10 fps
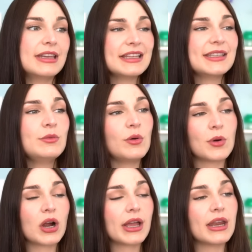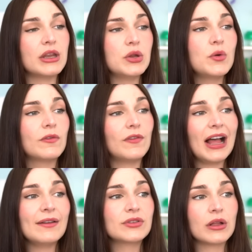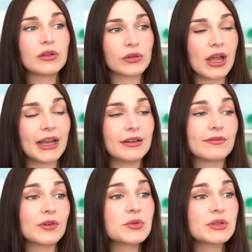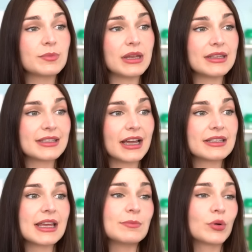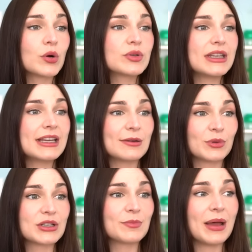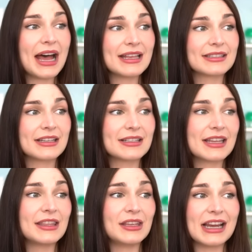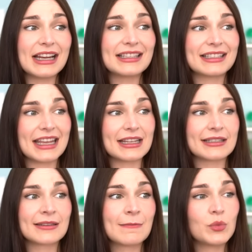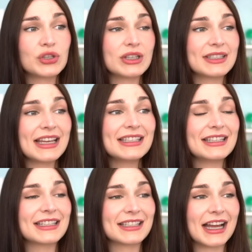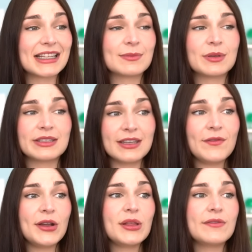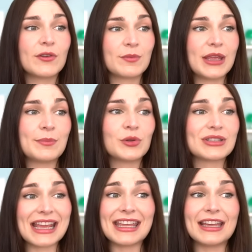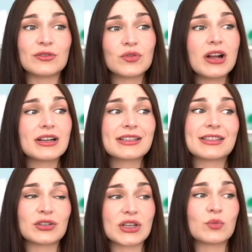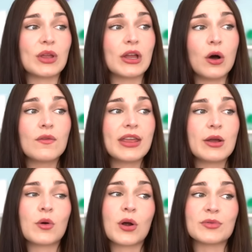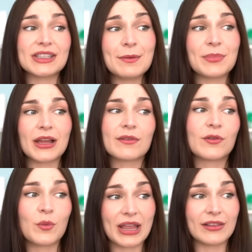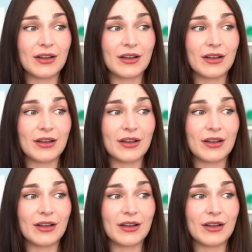Nestle will market a new $5 line of frozen pizzas and protein-enriched pastas in the United States, which it says it designed specifically for people taking drugs such as Wegovy or Ozempic for weight